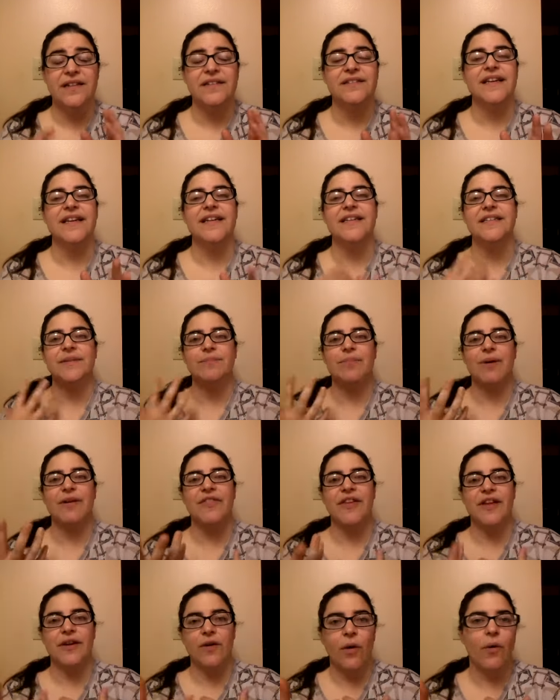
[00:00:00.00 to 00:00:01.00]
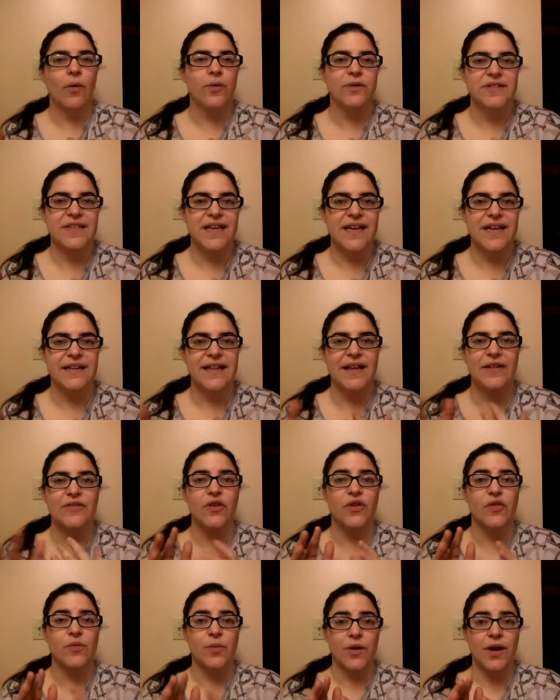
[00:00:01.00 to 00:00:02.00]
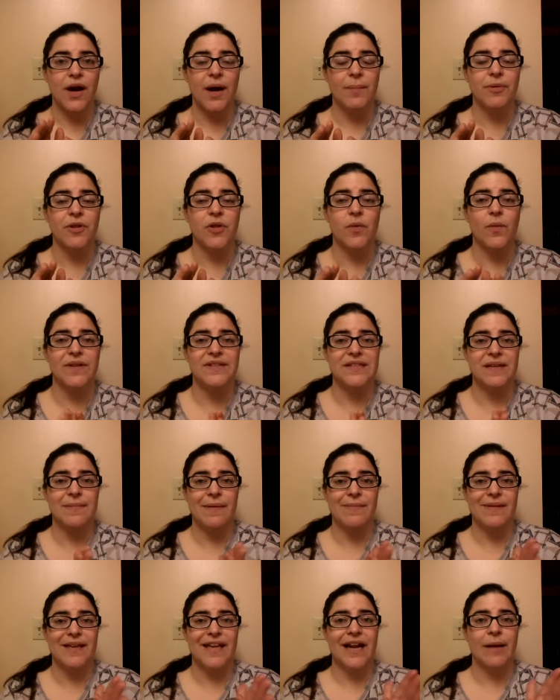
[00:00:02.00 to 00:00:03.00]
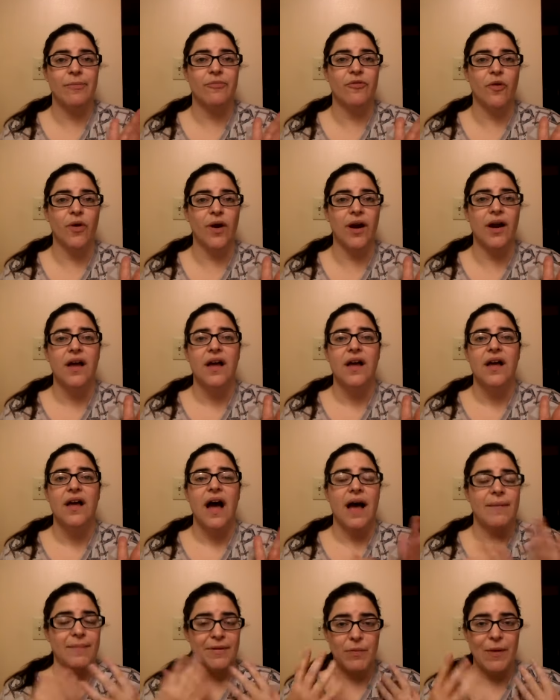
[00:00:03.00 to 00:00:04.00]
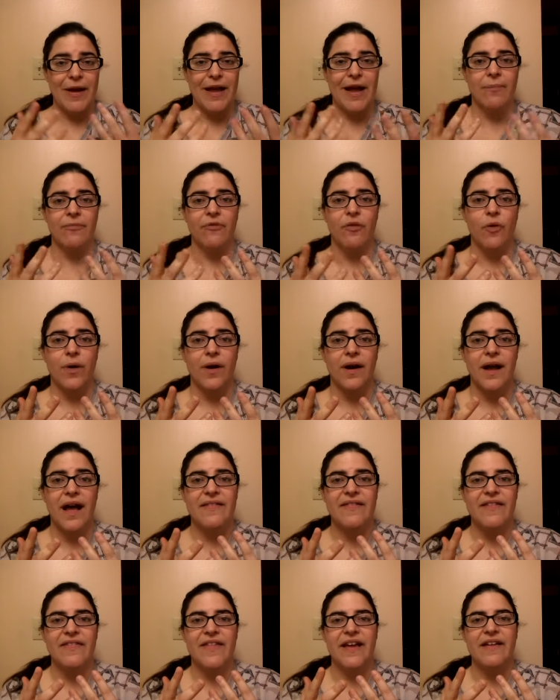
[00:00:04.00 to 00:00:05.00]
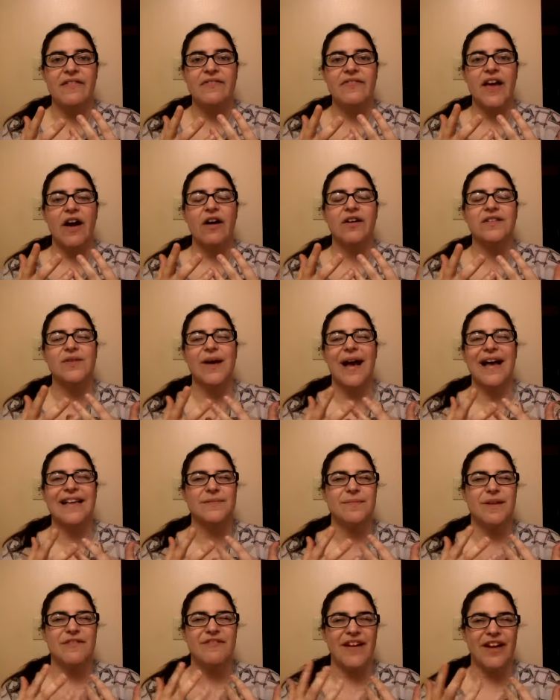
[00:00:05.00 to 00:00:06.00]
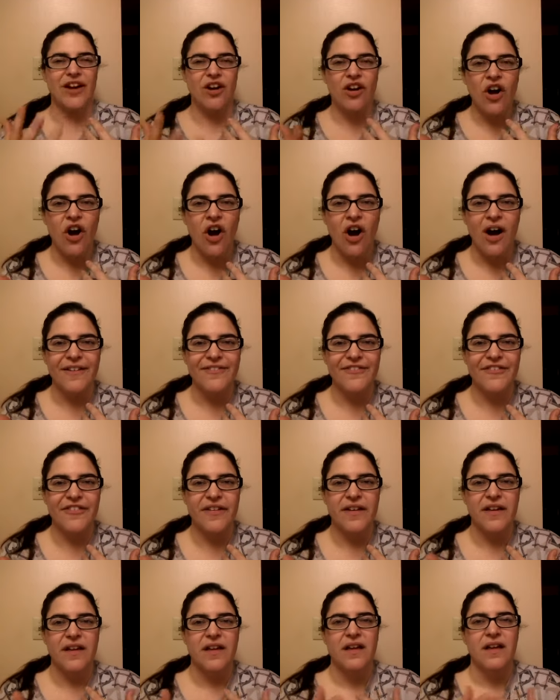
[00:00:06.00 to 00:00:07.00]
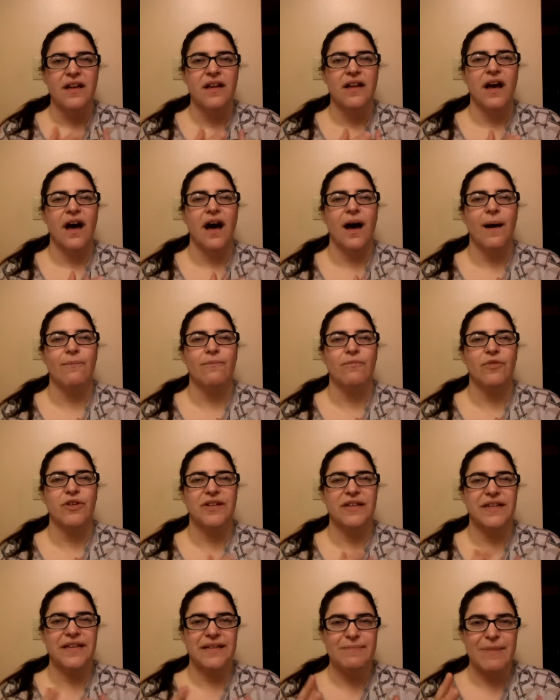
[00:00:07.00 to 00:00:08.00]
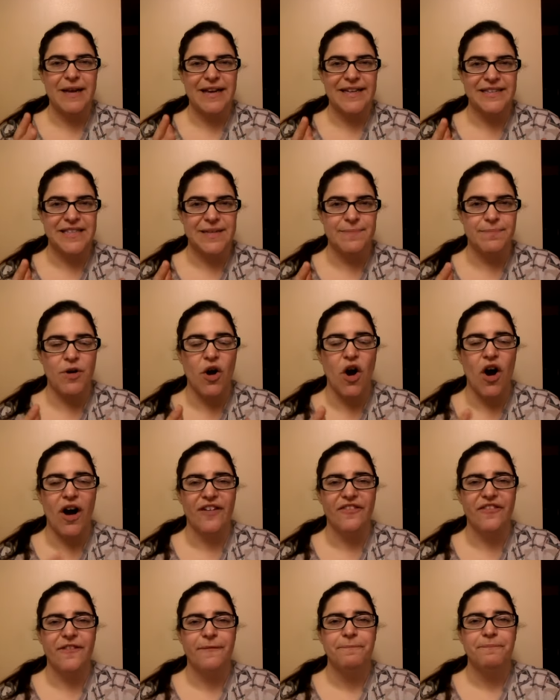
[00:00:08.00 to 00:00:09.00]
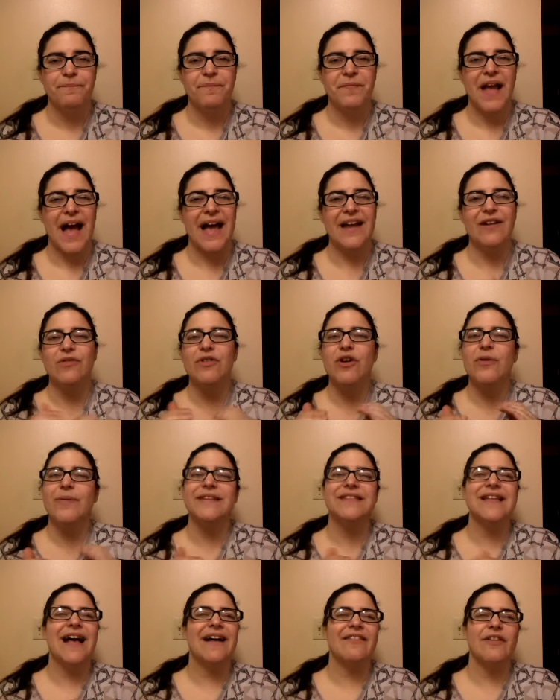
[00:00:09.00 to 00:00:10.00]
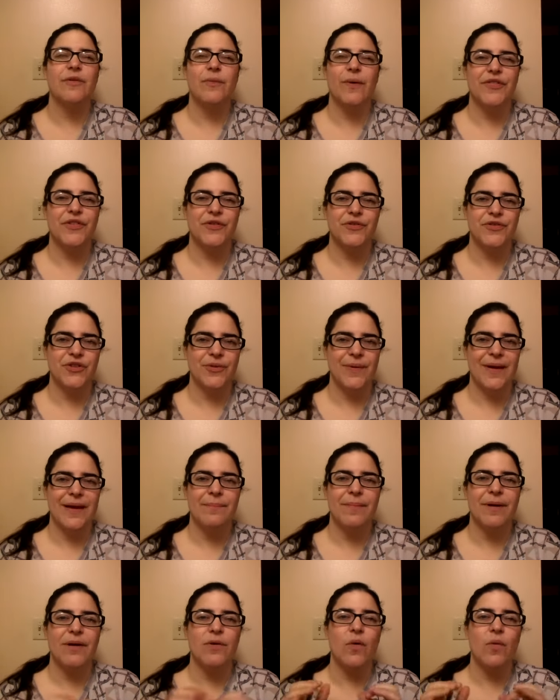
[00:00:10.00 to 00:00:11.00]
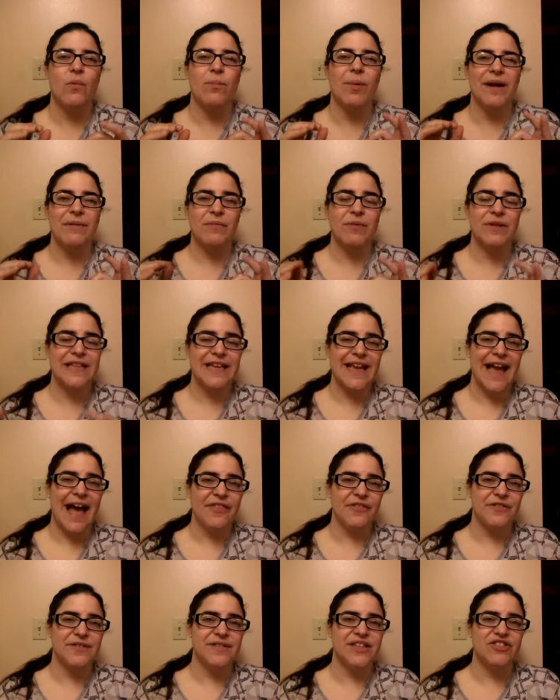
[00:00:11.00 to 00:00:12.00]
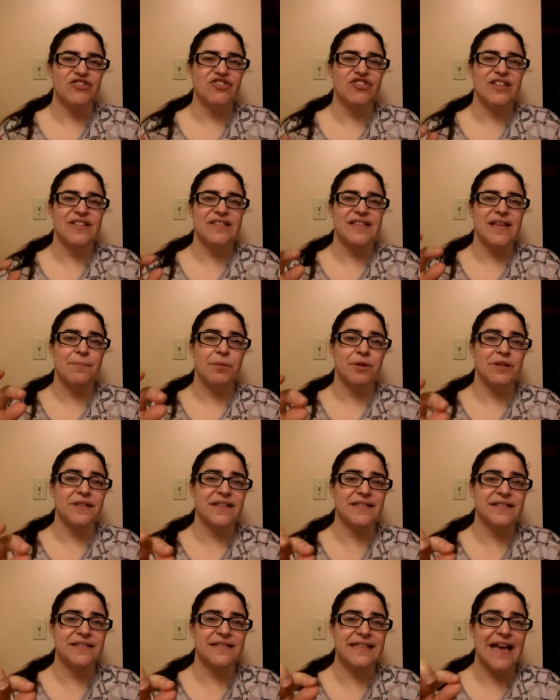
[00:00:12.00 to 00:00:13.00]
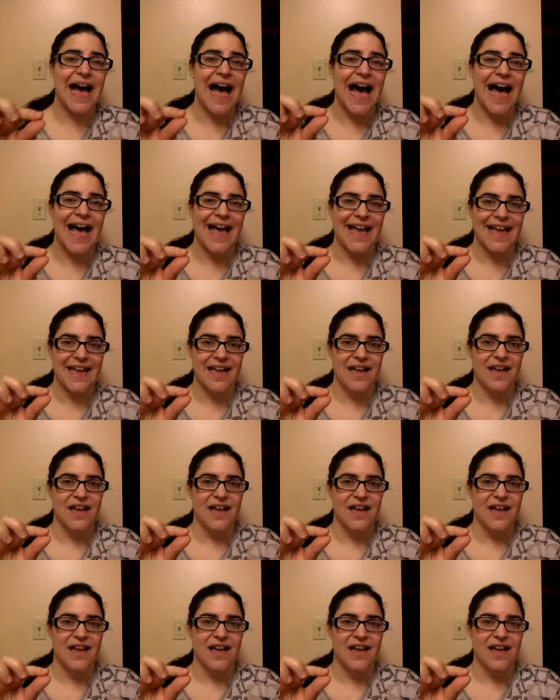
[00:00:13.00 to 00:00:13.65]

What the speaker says: Take a deep breath in, hold it. Those were a couple of the ones they made me wake up for. And then they also asked me if I could cough, really make a deep cough. I don't know exactly what they're doing, but what the catheterization is, they put this dye